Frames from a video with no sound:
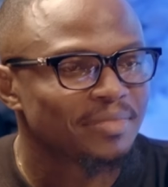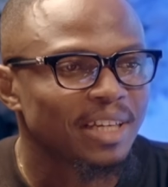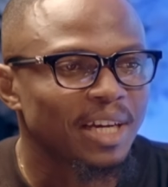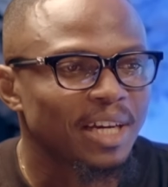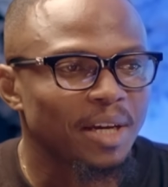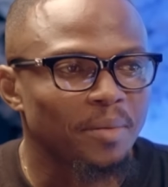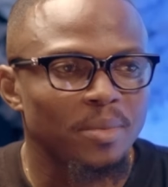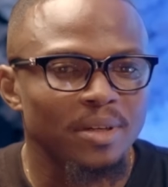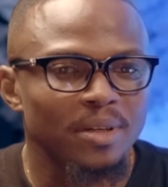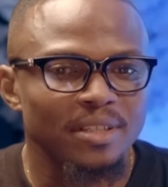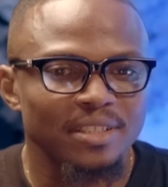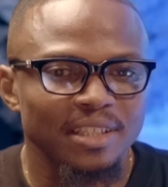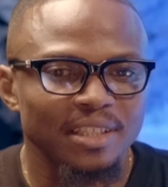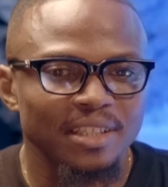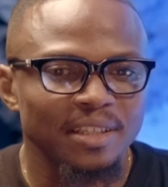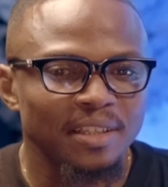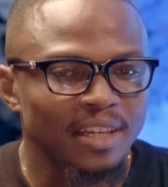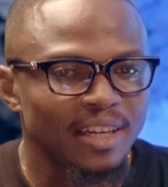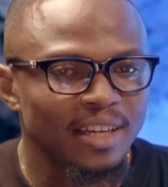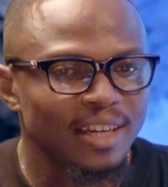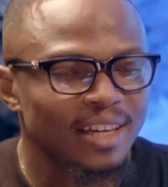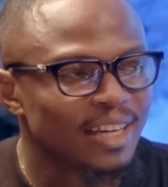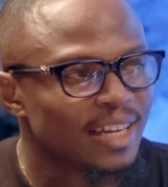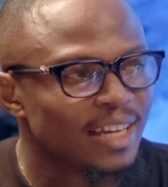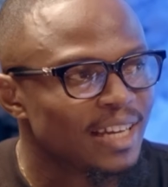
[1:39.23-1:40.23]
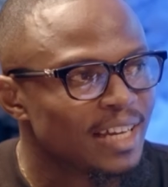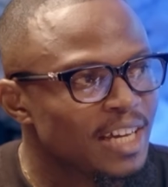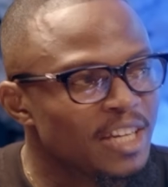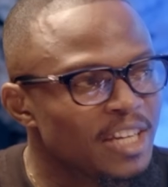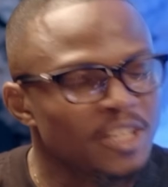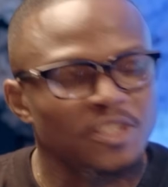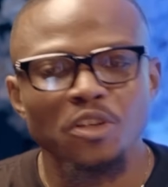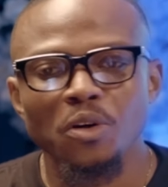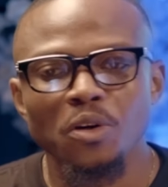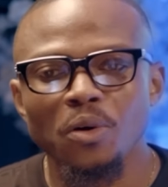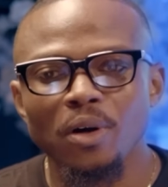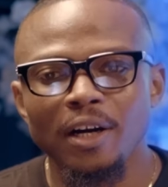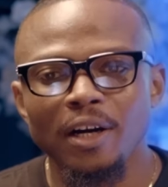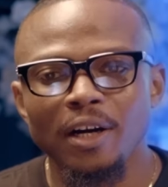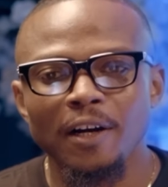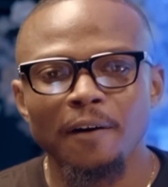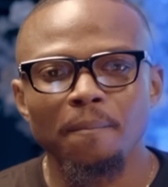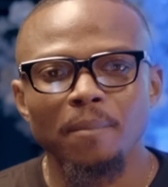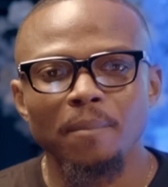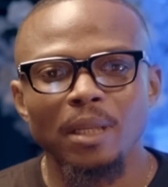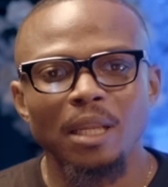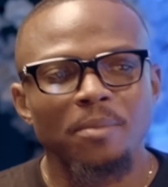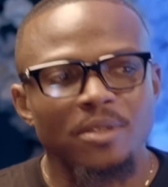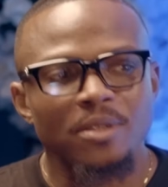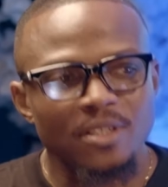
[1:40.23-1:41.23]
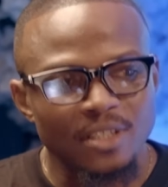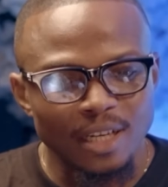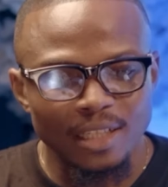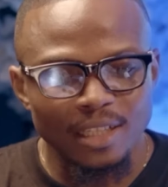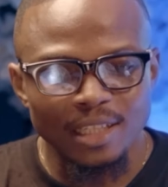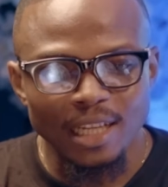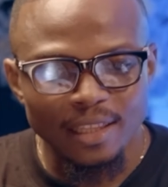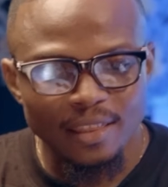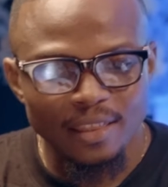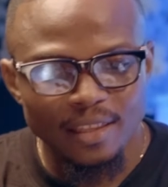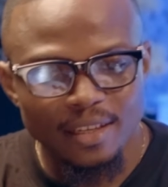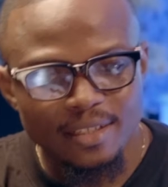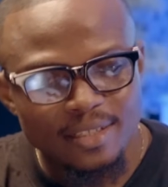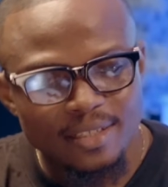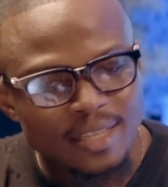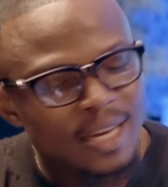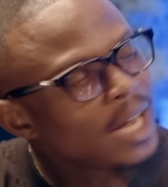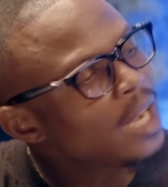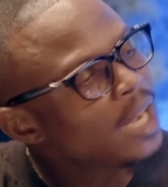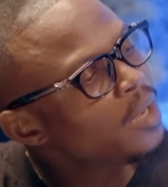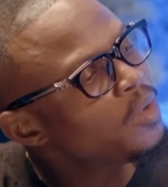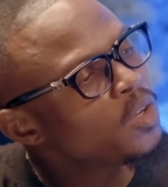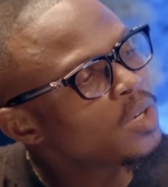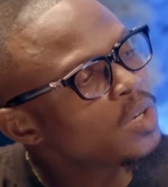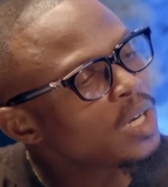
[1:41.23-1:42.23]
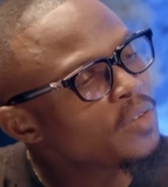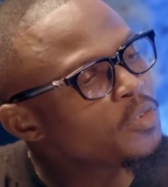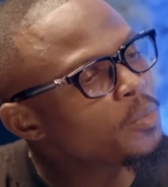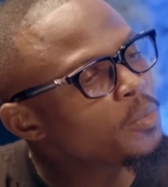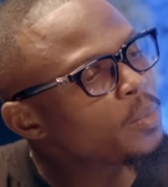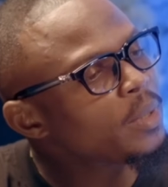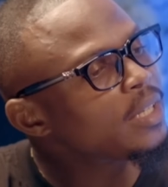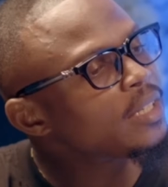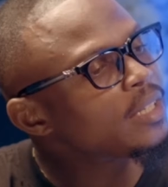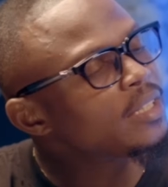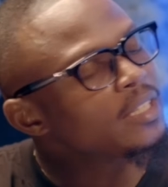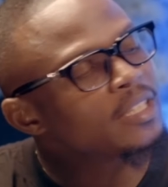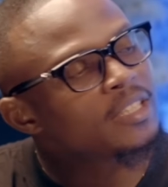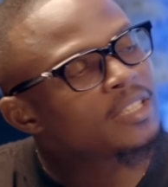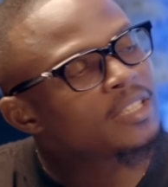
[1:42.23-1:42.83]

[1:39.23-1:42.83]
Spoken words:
Amazing. So let me start like this. How long have you been in the